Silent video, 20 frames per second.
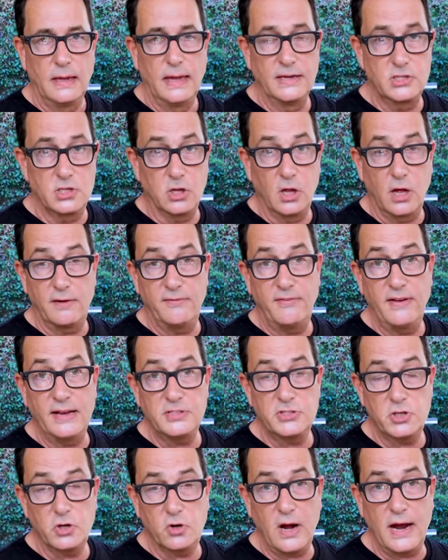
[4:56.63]
And it's a lot of
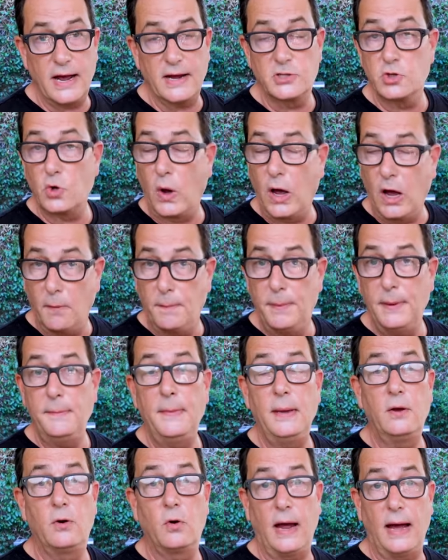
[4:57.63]
eggs to crack. So helping
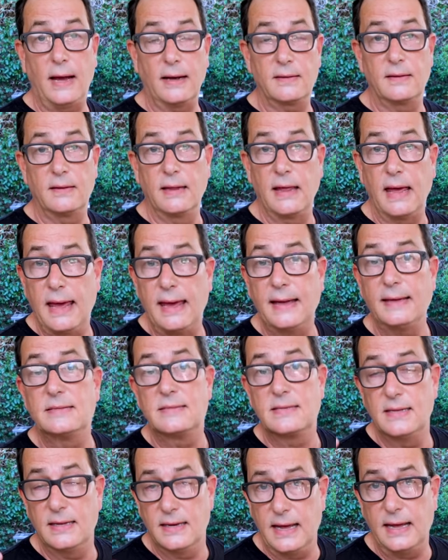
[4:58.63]
me crack eggs
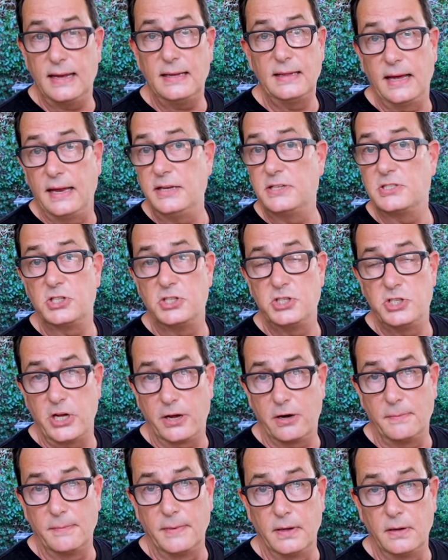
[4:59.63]
today, ladies and
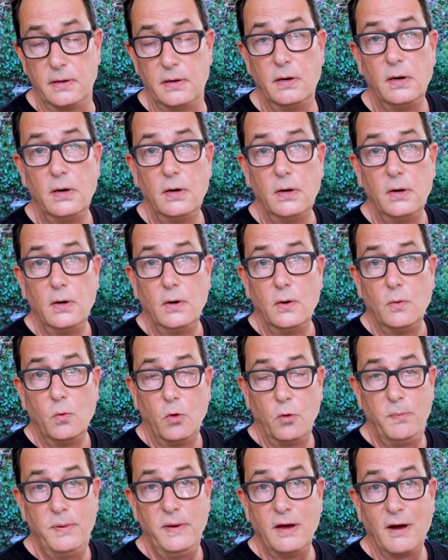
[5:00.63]
gentlemen,
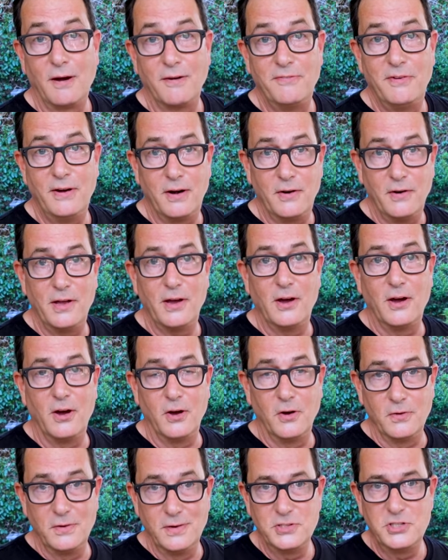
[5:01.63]
will be our very
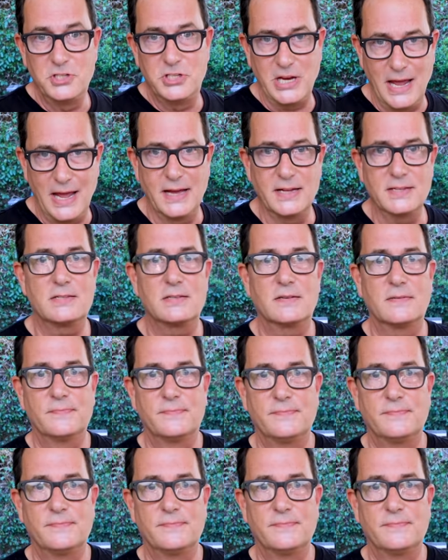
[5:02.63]
own Chance.